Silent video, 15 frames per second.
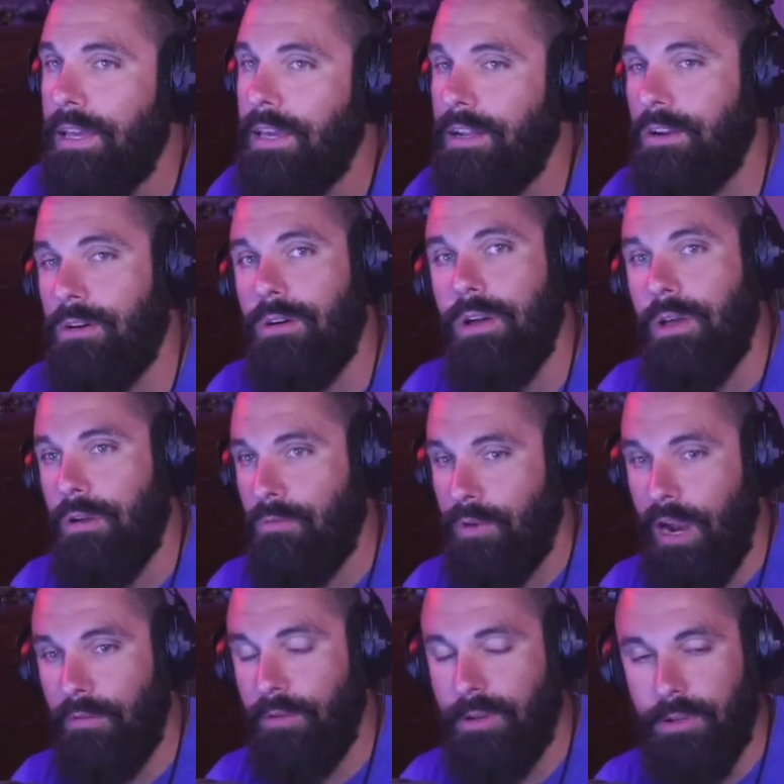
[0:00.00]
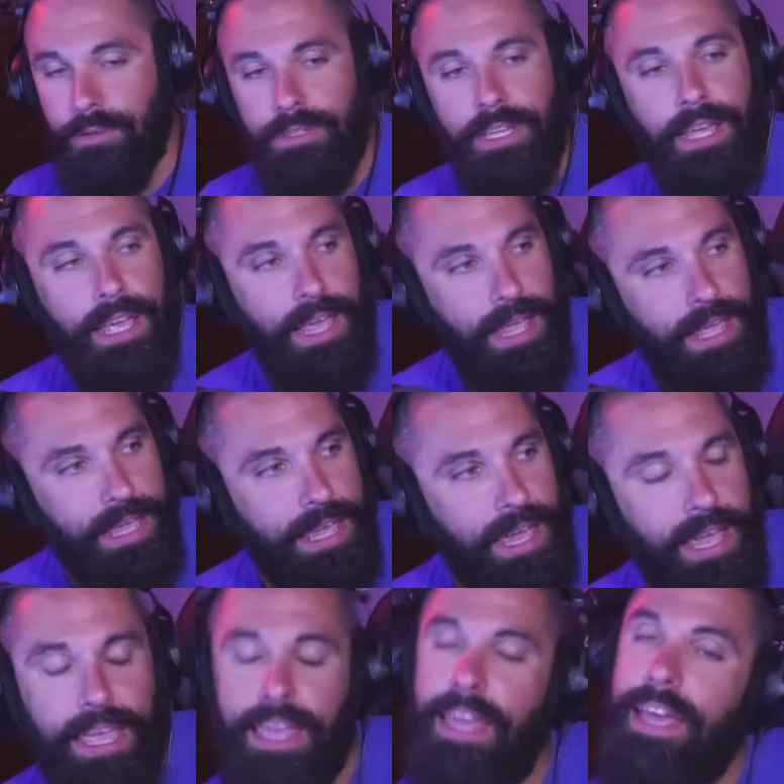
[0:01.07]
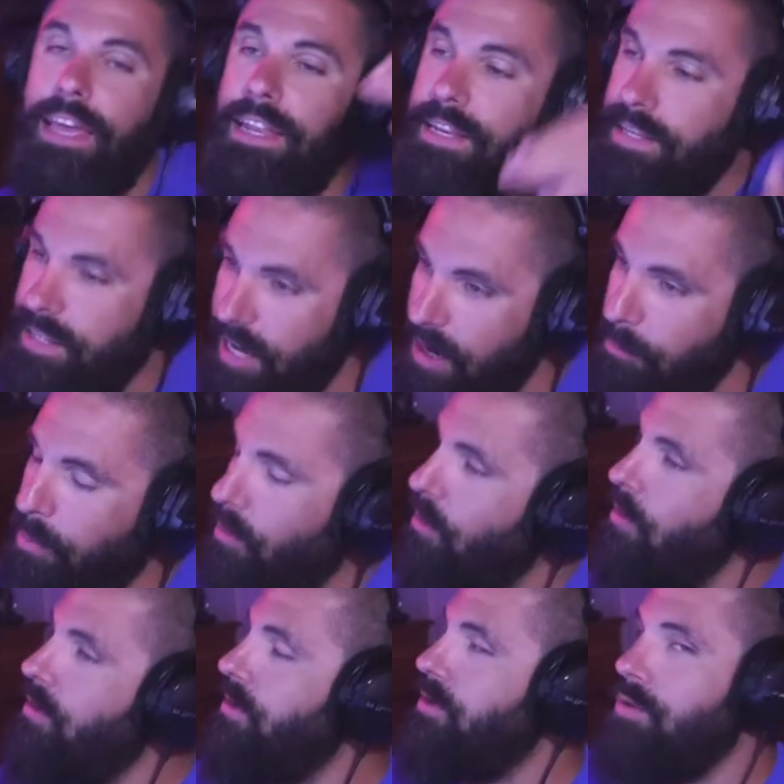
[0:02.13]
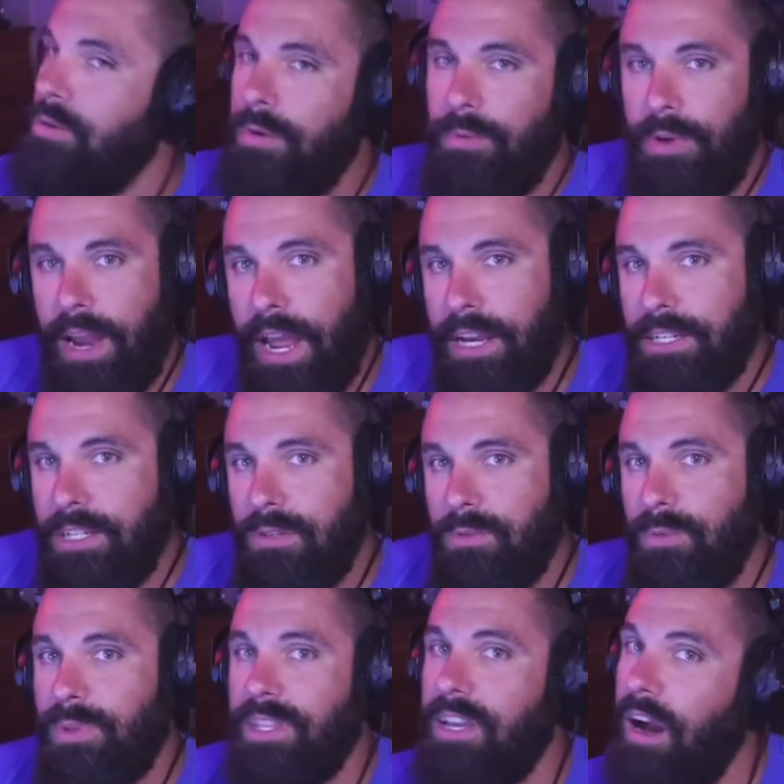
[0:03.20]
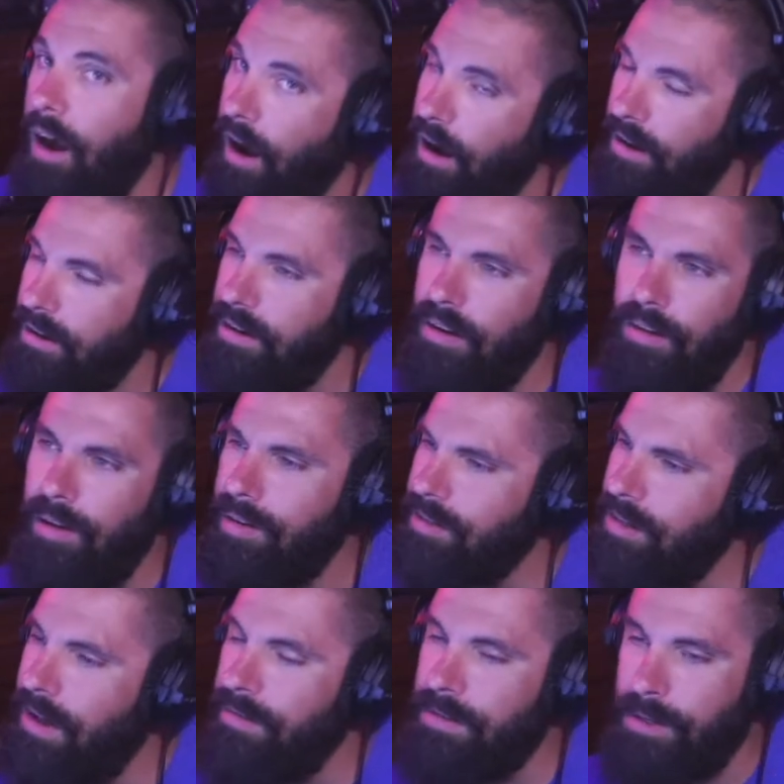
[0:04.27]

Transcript: You know, Ryan Reynolds, aka Deadpool, doing reactions with Korg and all that stuff.